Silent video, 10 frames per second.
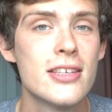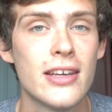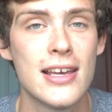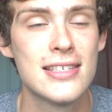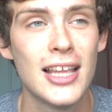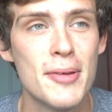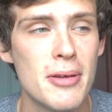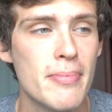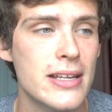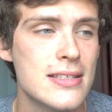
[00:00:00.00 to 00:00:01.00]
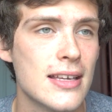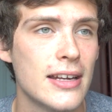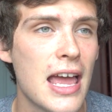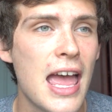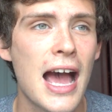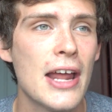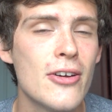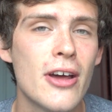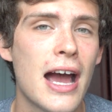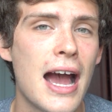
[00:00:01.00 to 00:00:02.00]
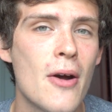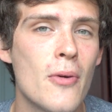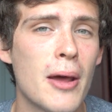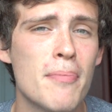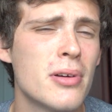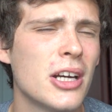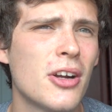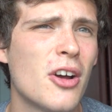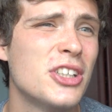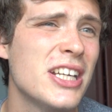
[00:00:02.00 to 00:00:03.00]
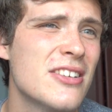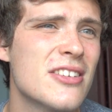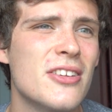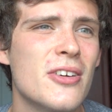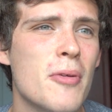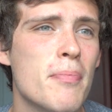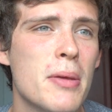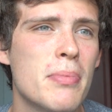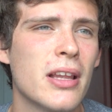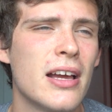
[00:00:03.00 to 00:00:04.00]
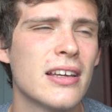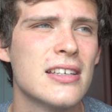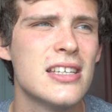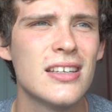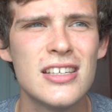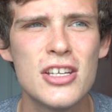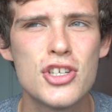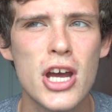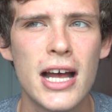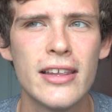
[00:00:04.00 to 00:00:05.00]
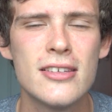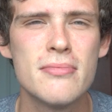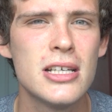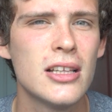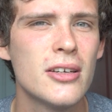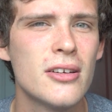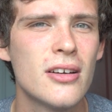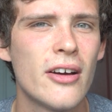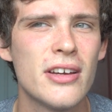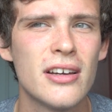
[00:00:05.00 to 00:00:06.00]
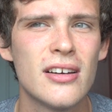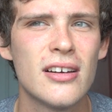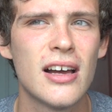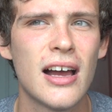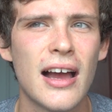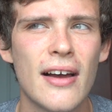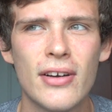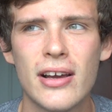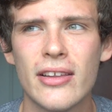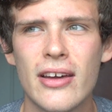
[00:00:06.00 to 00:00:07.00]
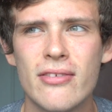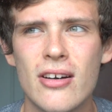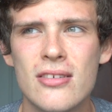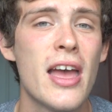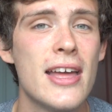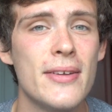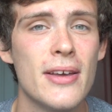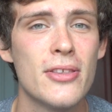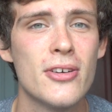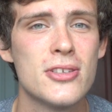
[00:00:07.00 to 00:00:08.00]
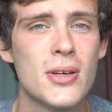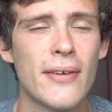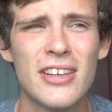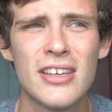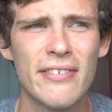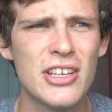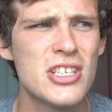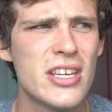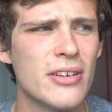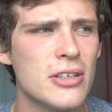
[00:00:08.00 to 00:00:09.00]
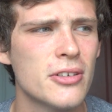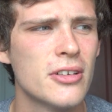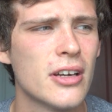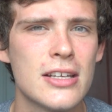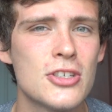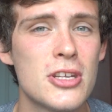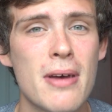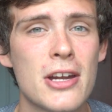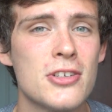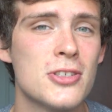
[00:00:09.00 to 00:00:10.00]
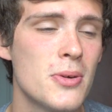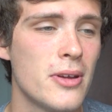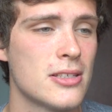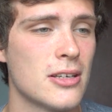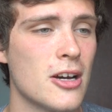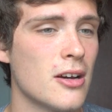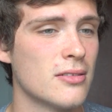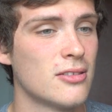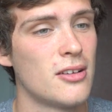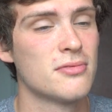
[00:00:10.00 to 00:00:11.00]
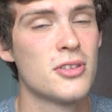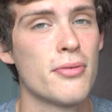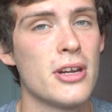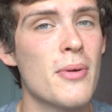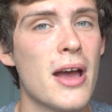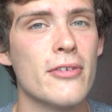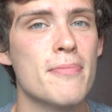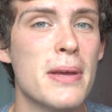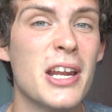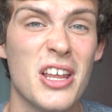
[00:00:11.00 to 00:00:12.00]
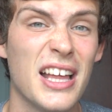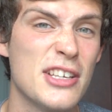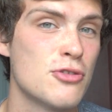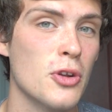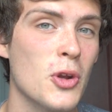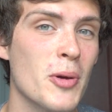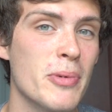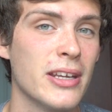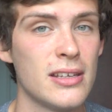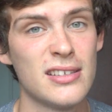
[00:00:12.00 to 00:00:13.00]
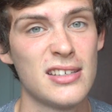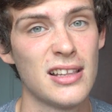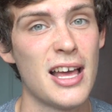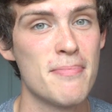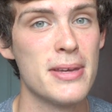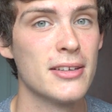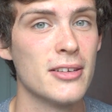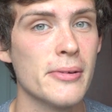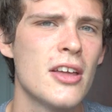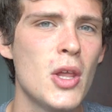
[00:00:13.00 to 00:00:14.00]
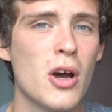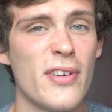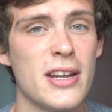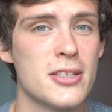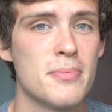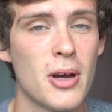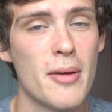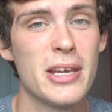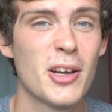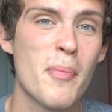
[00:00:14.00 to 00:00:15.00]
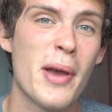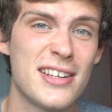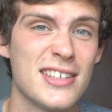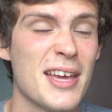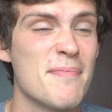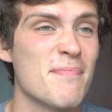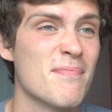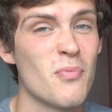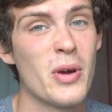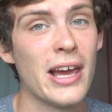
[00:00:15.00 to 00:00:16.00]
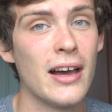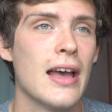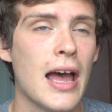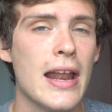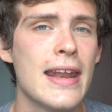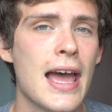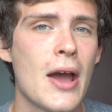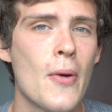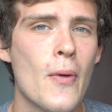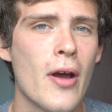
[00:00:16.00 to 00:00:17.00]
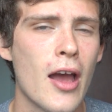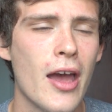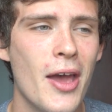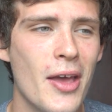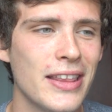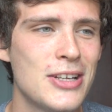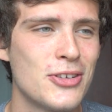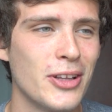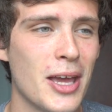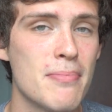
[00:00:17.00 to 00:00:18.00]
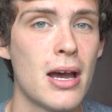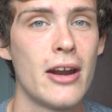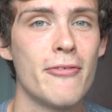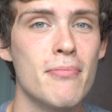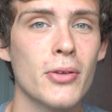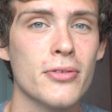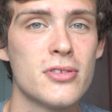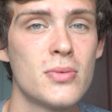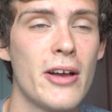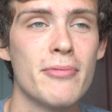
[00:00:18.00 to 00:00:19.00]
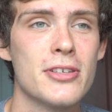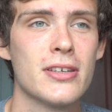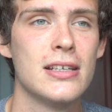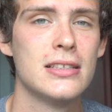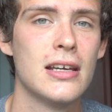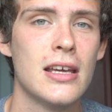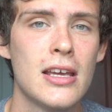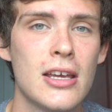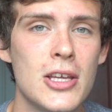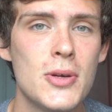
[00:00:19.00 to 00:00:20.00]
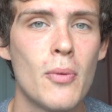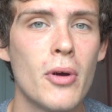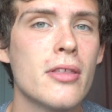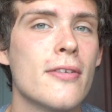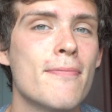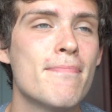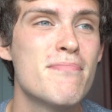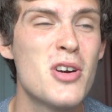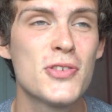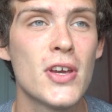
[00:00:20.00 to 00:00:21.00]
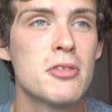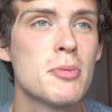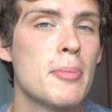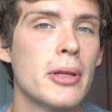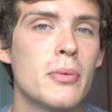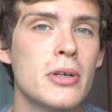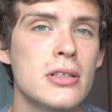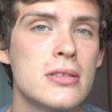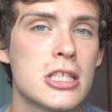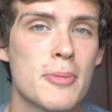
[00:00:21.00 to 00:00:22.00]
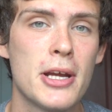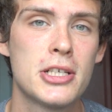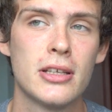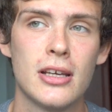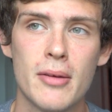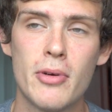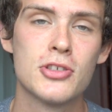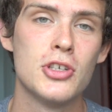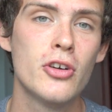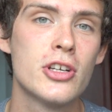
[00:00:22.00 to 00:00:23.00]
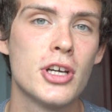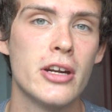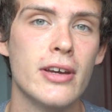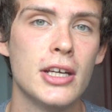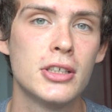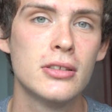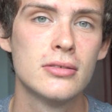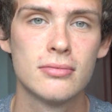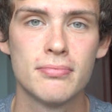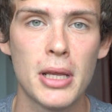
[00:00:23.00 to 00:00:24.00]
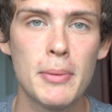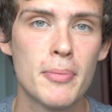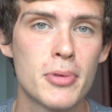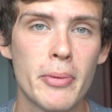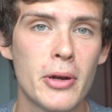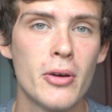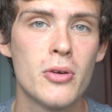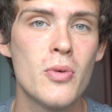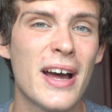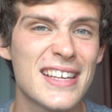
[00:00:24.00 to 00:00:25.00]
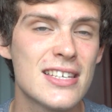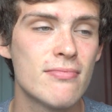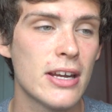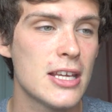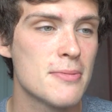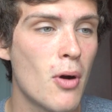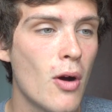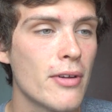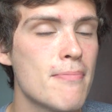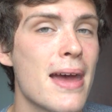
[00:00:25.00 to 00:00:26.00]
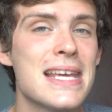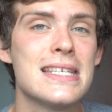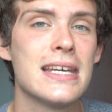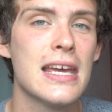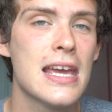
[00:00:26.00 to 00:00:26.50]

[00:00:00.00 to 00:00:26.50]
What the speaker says: So yeah, it's a little bit mental. I don't know how, and I'm pretty sure she doesn't know, and people like, is it Charlie D'Amelio? Or have I got that wrong? Anyway, those two, I think she's even younger. Just imagine 2 years ago, or 3, whatever, being a literal nobody. You're like me and you. No offence, but I mean, compared to them, we are. And now, literally a matter of months, 12 months later, you are one of the most famous people in the world, especially amongst the younger generation. People probably know who Addison Rae is more than Messi.